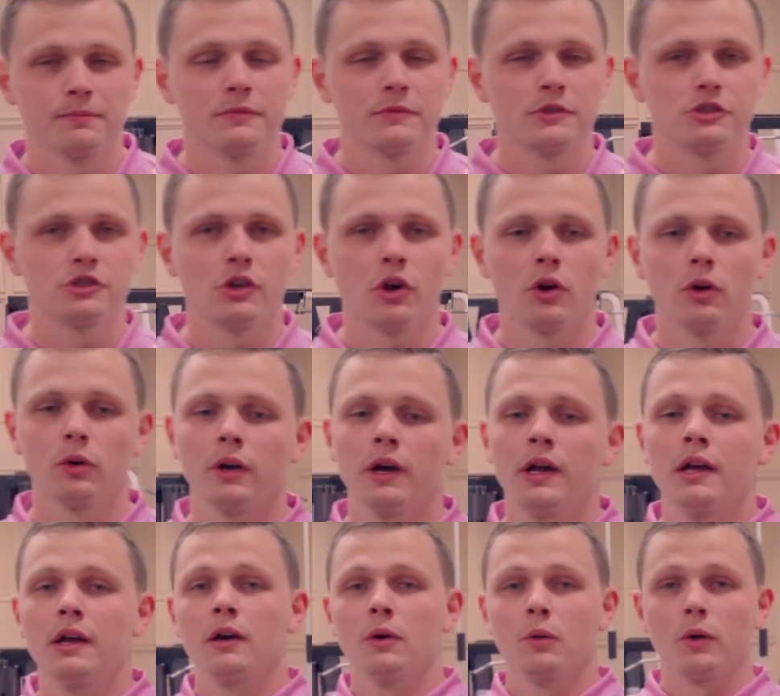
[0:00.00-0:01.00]
So
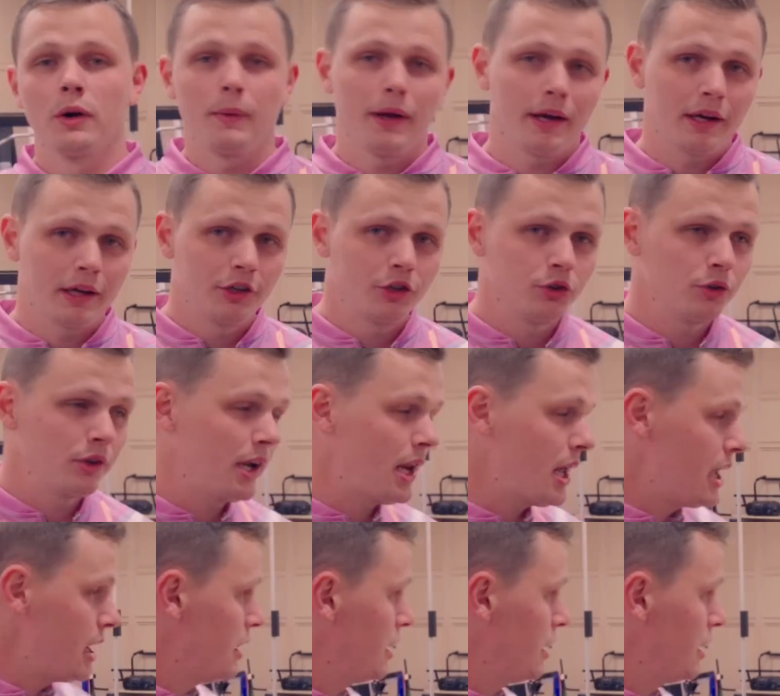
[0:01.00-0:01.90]
what am I going to do today?